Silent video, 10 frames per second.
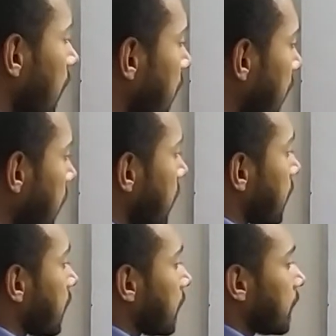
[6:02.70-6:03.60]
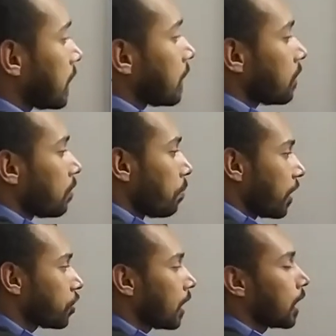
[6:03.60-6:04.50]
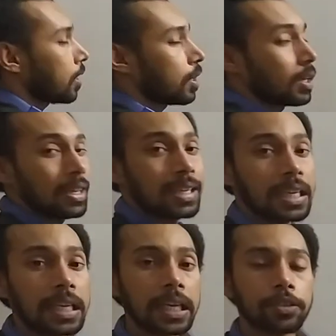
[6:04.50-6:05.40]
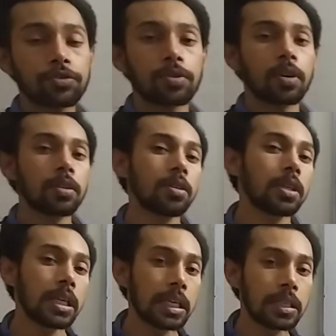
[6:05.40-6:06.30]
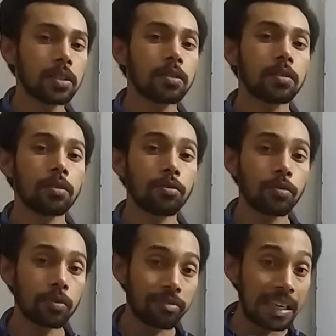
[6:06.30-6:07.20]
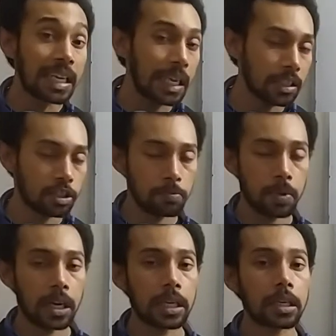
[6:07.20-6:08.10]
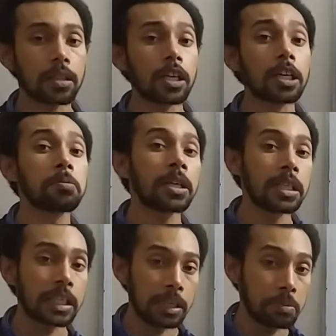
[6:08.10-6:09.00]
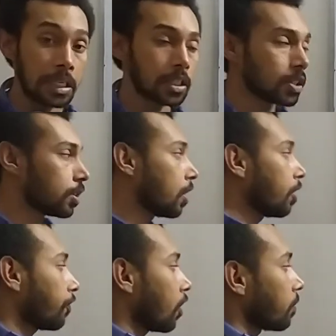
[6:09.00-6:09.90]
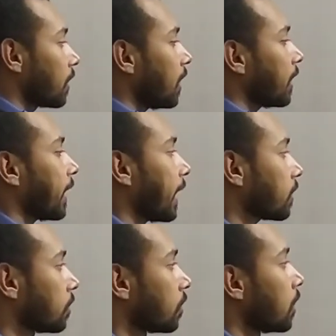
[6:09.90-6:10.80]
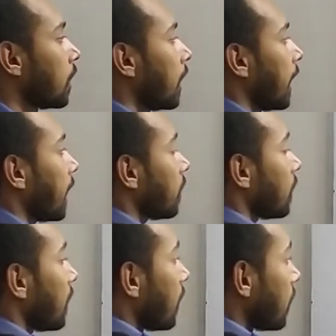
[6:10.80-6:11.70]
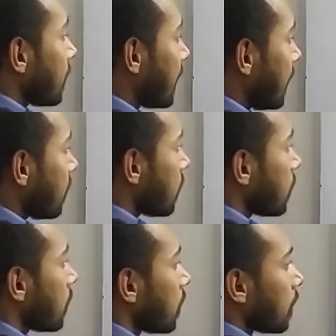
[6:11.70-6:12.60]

in this machine electron is released by thermionic emission from the cathode, and since